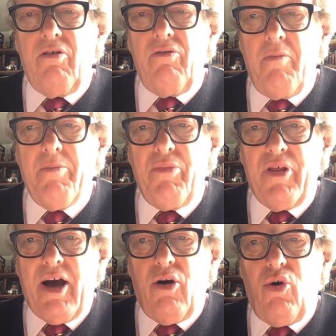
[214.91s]
Remember
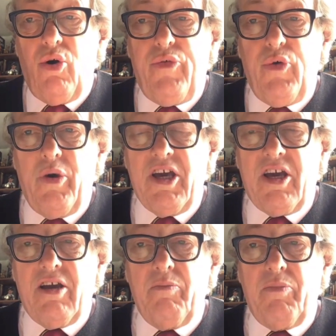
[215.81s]
that awful
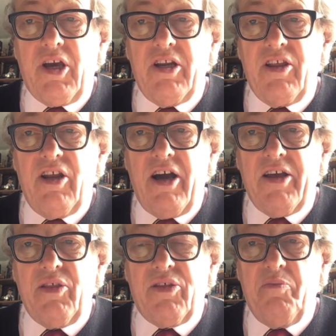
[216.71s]
week beginning the
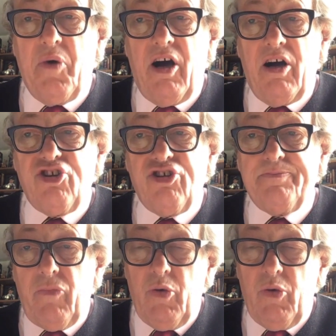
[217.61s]
9th of March,